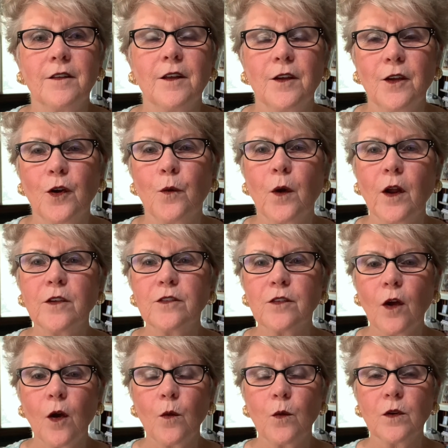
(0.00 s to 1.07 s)
You know, what I
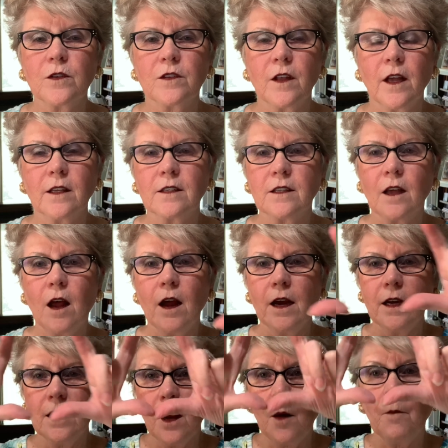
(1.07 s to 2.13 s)
saw was that
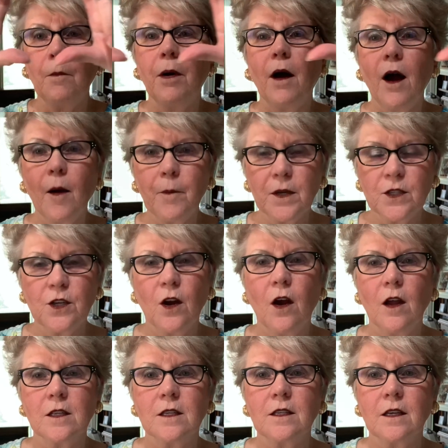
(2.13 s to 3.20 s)
sign, Papa
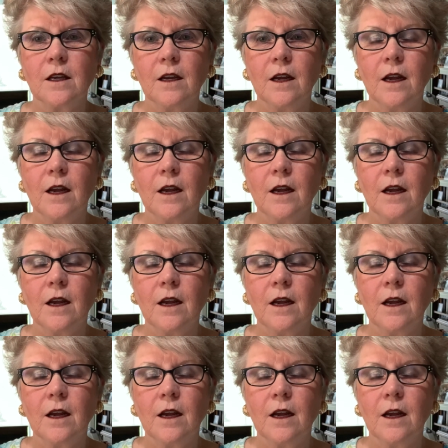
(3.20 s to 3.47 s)
John's.